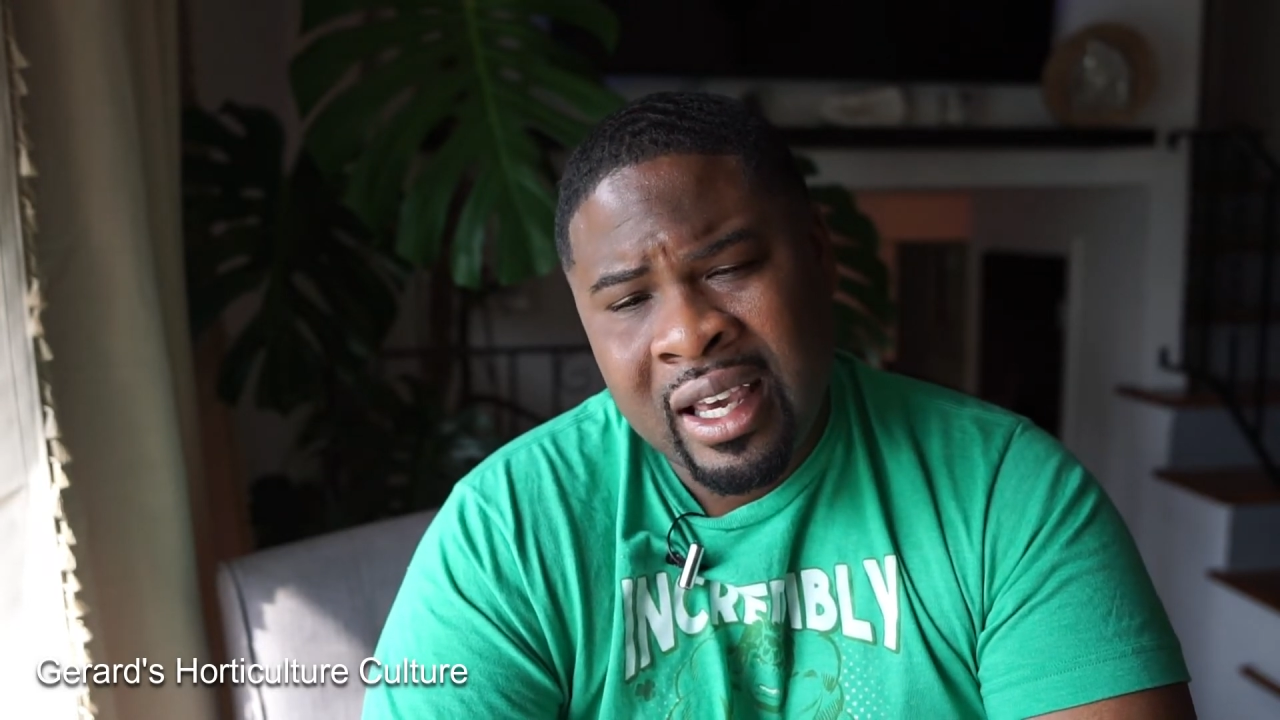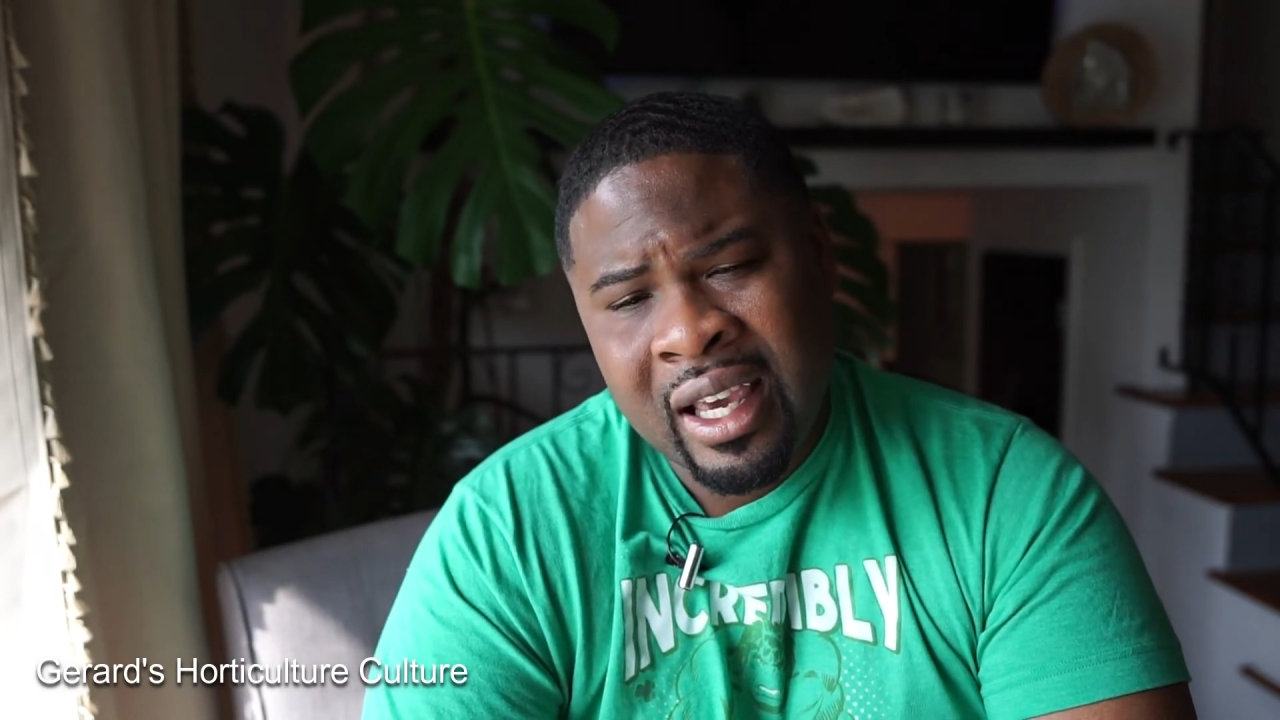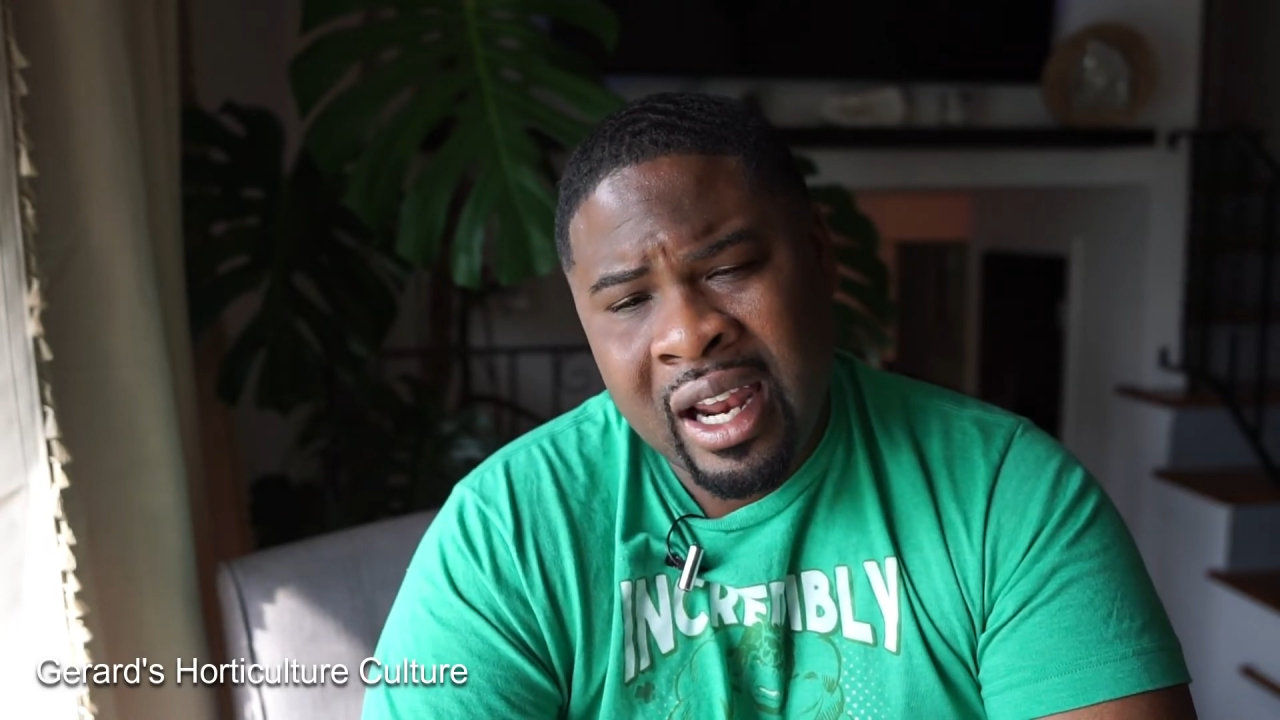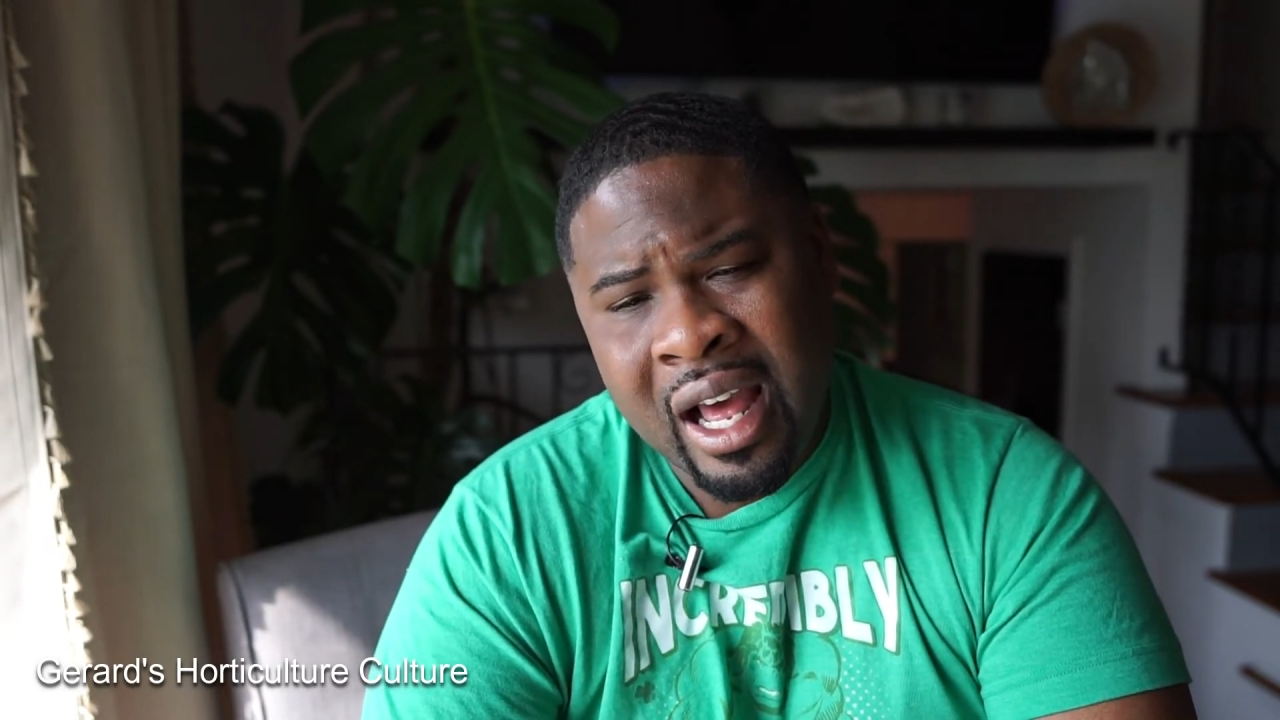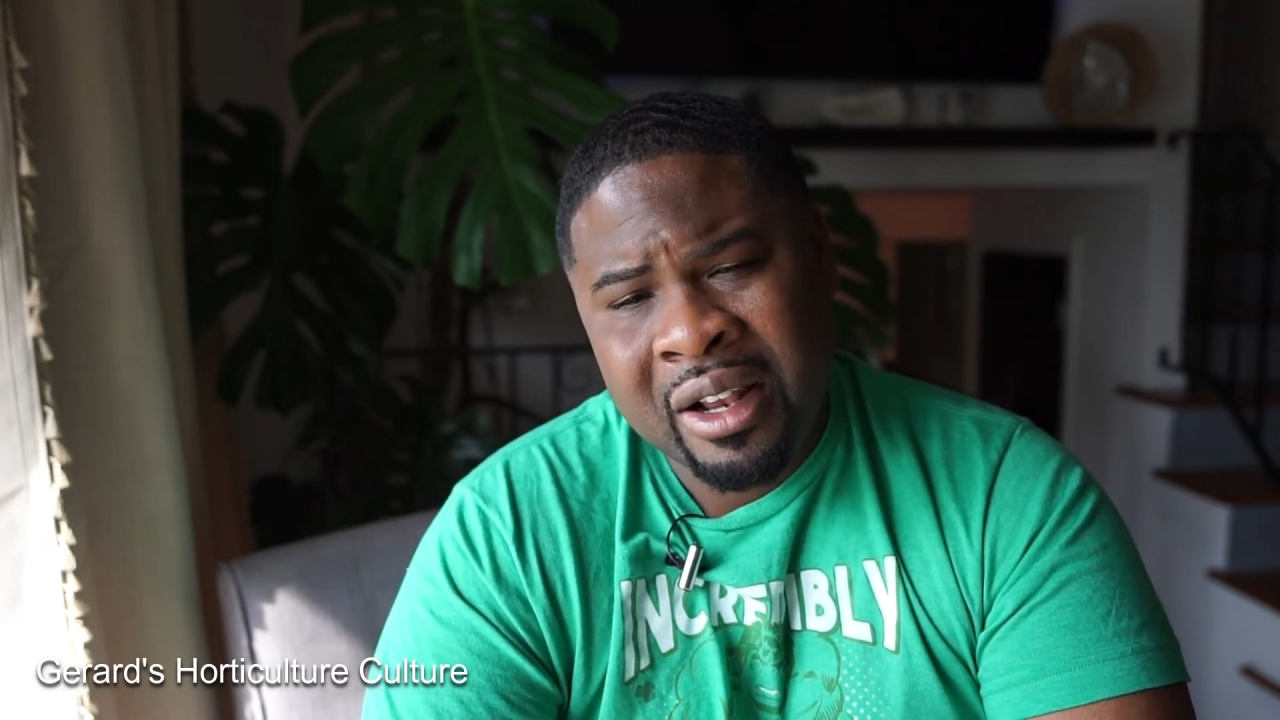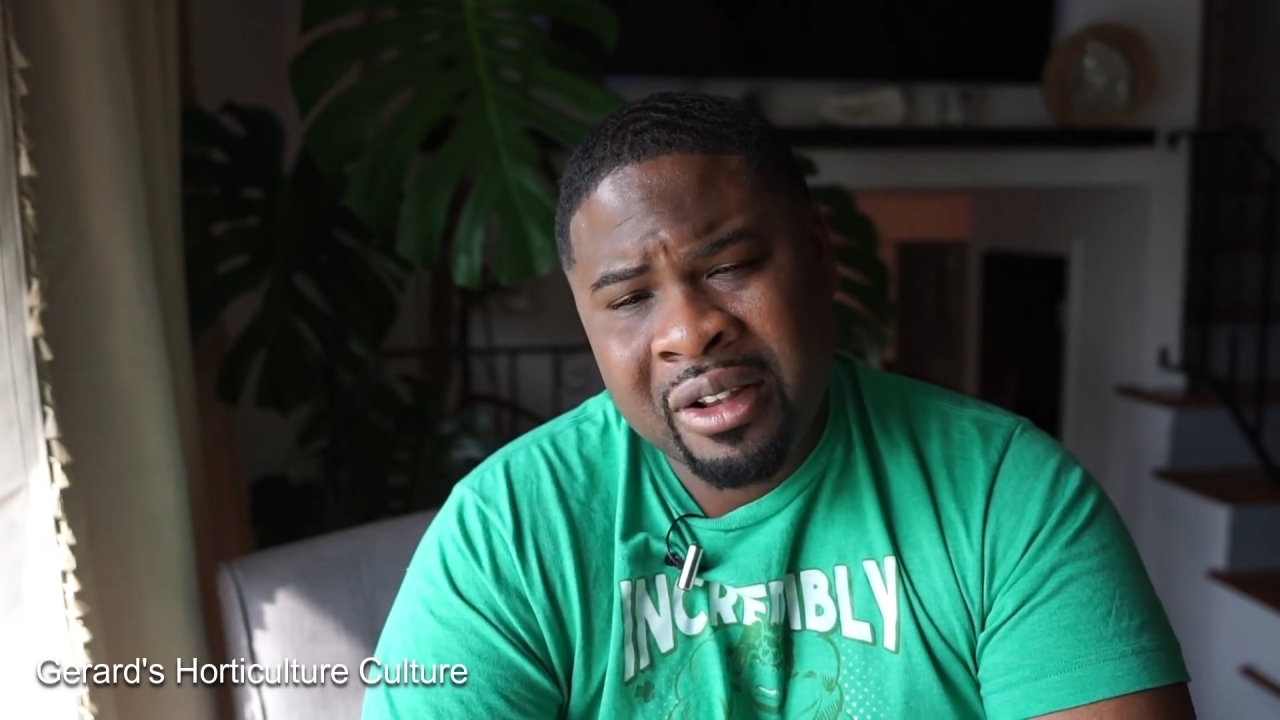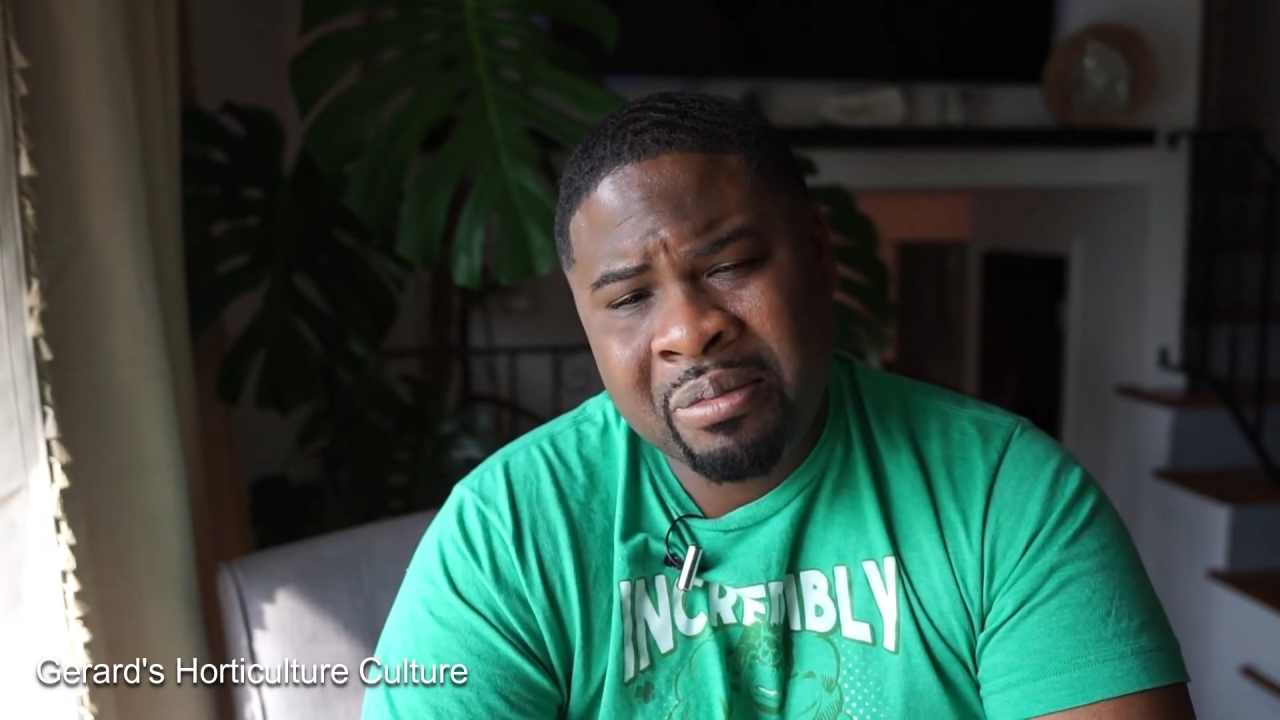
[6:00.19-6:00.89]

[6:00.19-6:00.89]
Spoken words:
and I